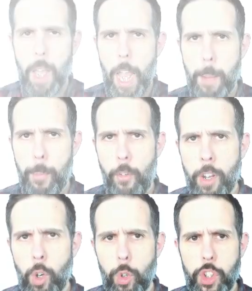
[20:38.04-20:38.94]

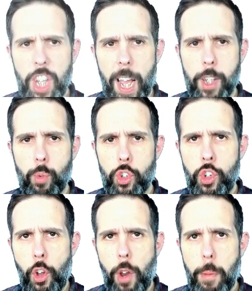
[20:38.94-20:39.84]
Improving code size was
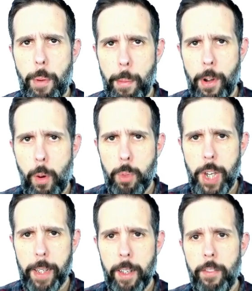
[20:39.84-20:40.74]
not our primary
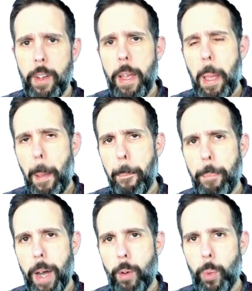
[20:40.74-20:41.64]
objective,
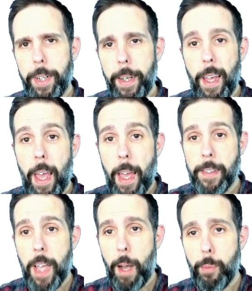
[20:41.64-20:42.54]
but we did
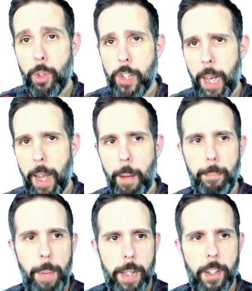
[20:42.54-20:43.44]
end up with slightly
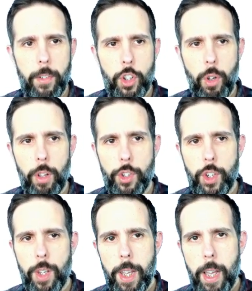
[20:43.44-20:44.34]
better
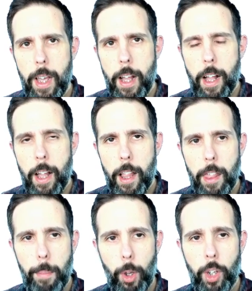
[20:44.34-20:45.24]
results.
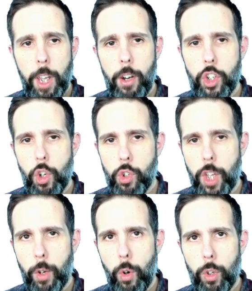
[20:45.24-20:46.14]
The plot here shows
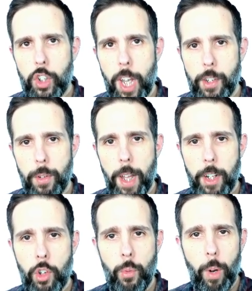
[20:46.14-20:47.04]
the code size
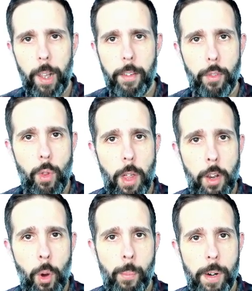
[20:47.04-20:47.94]
reduction relative to the
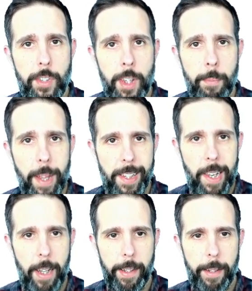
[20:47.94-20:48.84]
no-merging
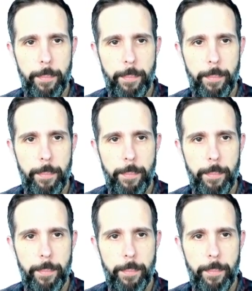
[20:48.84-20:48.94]
baseline.